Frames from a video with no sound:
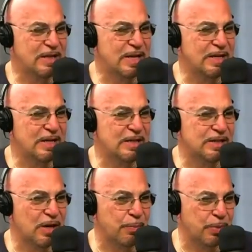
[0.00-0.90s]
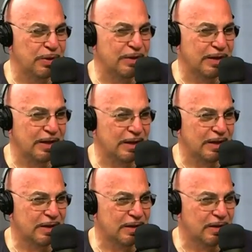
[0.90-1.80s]
They didn't start building it
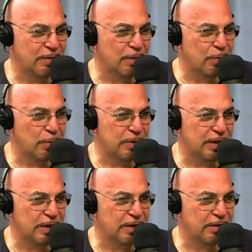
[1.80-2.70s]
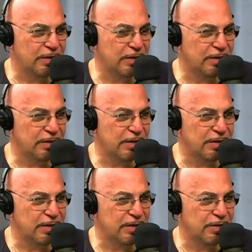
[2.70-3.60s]
like the moment they cleared the
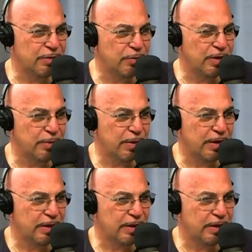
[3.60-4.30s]
the, the debris. No, away.